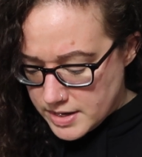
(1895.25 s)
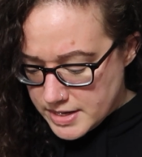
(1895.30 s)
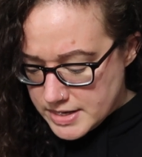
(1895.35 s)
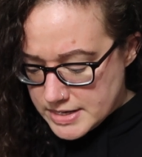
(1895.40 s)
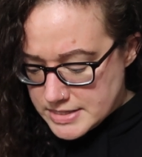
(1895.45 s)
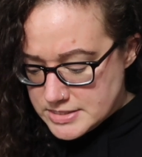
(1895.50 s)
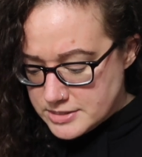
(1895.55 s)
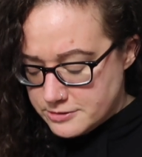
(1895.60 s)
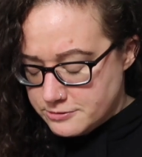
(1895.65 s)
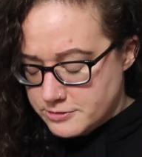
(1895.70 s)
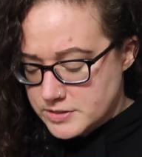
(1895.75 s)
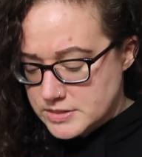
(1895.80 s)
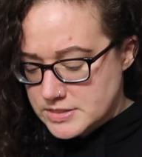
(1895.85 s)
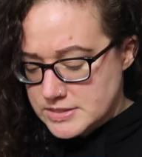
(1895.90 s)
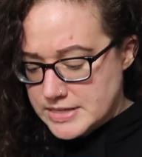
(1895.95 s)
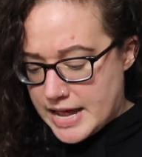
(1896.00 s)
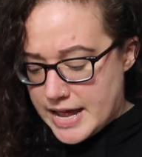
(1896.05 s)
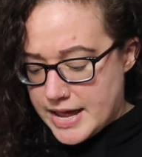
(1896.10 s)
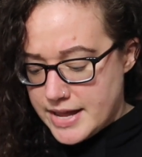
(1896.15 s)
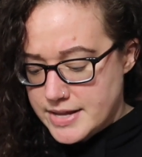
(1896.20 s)
in a different
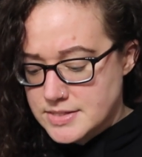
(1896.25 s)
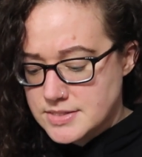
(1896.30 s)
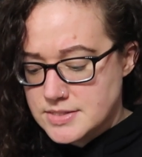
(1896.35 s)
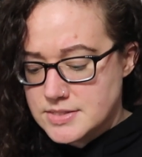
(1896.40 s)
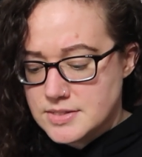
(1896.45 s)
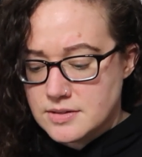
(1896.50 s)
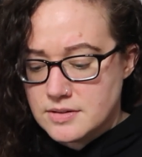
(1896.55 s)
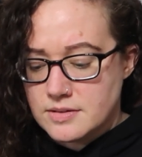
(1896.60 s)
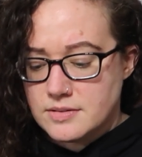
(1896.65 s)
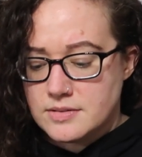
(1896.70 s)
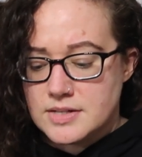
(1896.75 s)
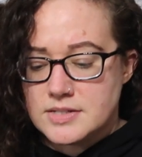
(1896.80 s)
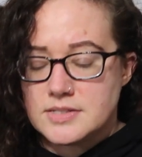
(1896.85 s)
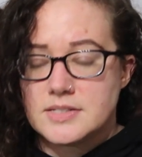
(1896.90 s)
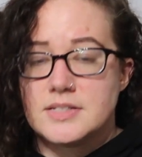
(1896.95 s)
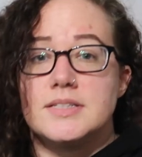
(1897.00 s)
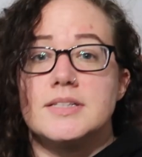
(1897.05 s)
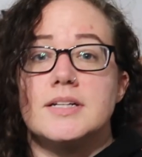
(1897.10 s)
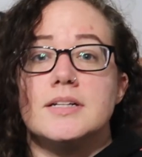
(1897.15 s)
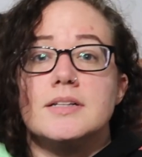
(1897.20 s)
size. This
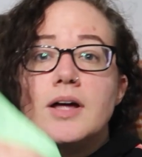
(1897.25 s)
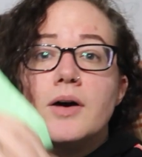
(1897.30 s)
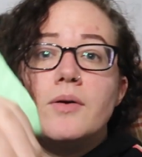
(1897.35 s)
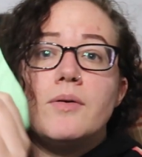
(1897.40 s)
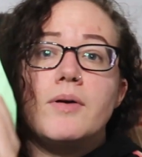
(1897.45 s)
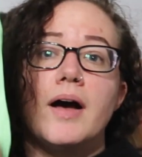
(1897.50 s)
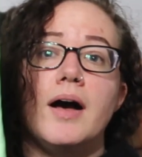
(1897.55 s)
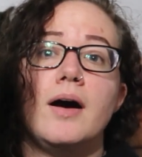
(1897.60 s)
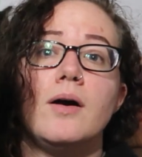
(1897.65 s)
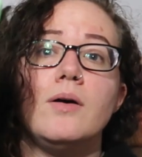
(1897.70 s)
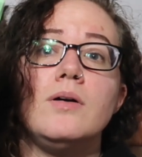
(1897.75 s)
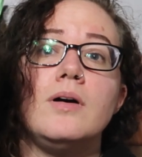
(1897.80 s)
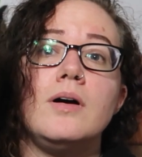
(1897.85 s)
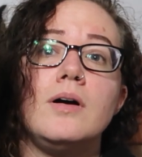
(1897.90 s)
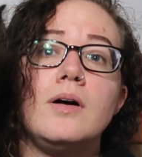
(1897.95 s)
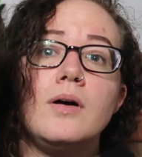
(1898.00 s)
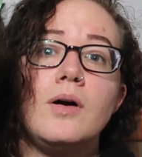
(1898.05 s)
is the logo.